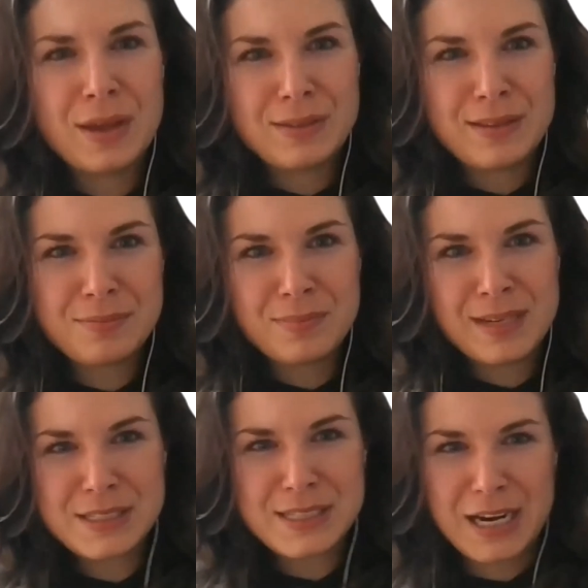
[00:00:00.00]
This
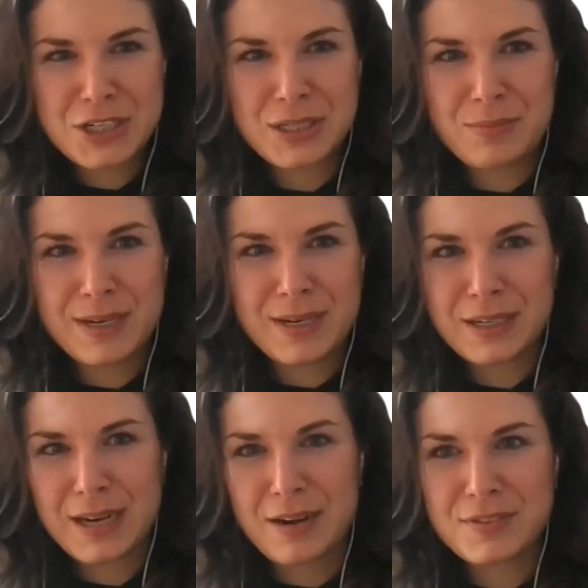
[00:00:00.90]
needs to we need a
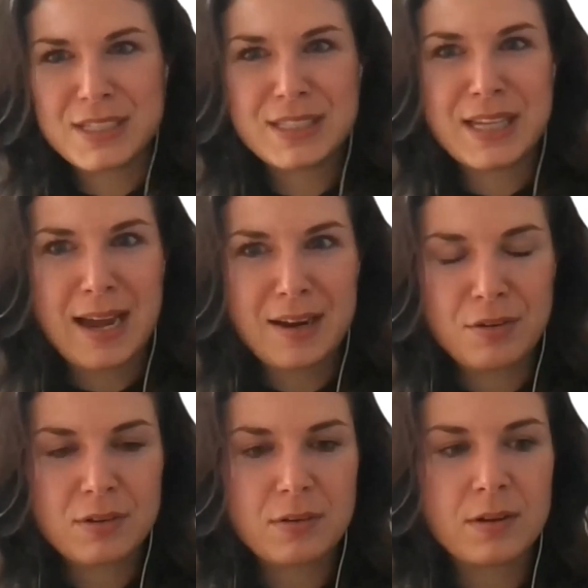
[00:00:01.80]
kind of societal